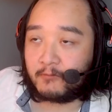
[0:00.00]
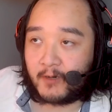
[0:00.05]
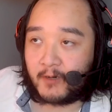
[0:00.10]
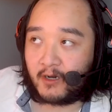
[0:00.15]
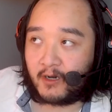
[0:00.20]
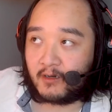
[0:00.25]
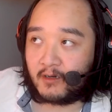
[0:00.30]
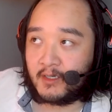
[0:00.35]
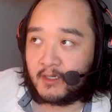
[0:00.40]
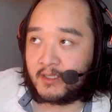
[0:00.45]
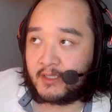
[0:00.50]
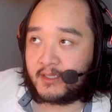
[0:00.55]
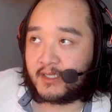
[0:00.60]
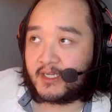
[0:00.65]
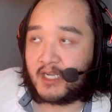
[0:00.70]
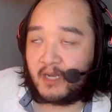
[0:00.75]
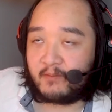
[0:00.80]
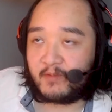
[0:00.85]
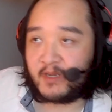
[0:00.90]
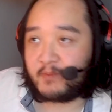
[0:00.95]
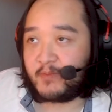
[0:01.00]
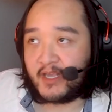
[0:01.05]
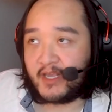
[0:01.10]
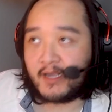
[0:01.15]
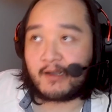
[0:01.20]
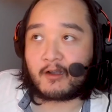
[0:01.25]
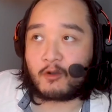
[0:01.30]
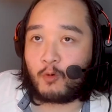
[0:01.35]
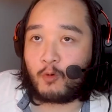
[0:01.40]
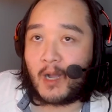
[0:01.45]
where the company
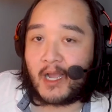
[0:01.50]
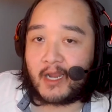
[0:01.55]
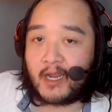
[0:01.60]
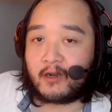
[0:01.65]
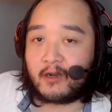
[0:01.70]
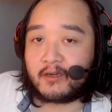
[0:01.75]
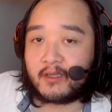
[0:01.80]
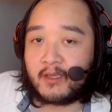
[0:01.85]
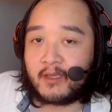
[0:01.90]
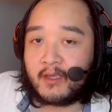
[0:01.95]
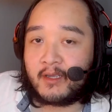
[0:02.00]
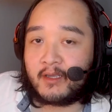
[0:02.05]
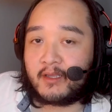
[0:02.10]
being acquired,